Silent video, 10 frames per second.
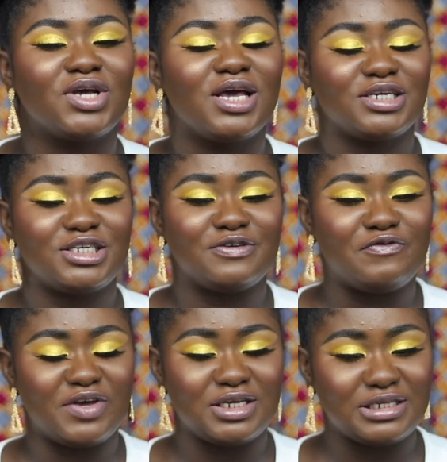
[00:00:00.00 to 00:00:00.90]
She
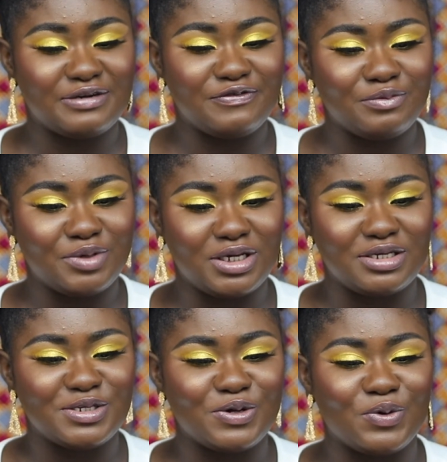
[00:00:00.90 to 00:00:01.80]
fixed it for me,
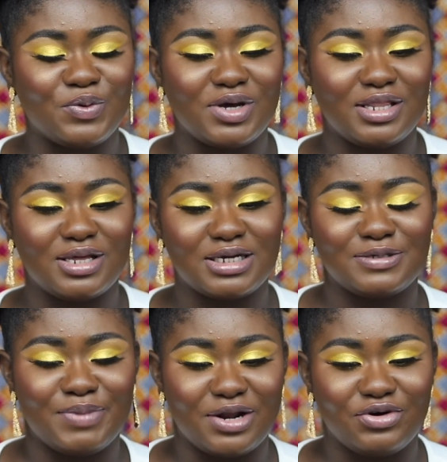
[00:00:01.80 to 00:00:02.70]
so it looks
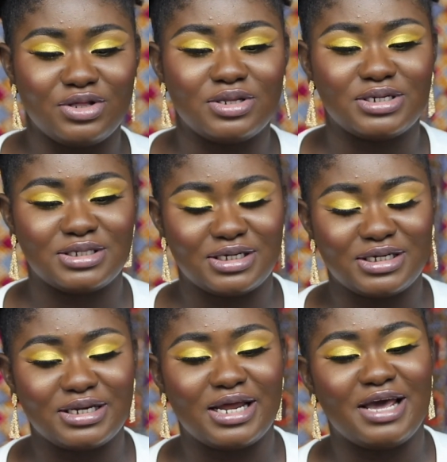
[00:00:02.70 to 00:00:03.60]
better, it looks
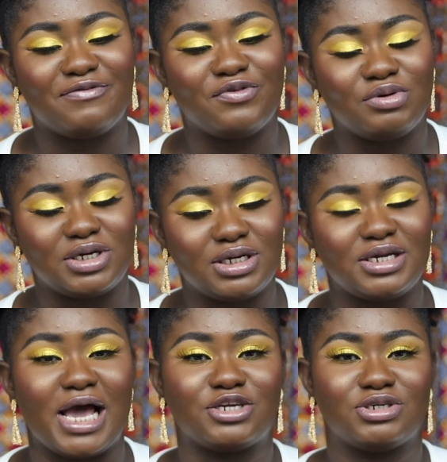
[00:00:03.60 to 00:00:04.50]
good, and I feel good
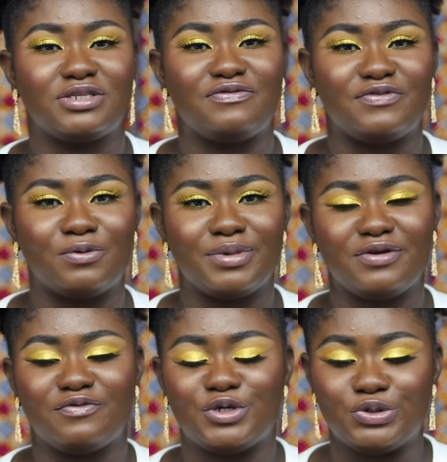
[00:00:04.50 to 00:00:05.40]
actually filming
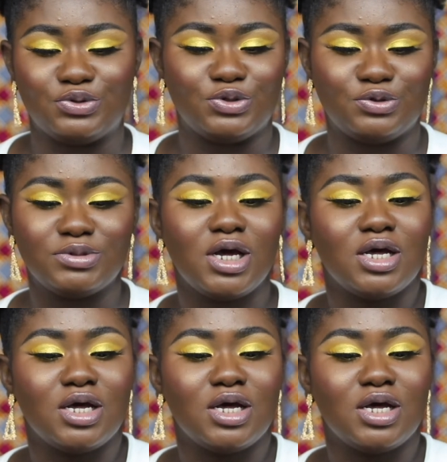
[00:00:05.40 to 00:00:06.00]
for YouTube.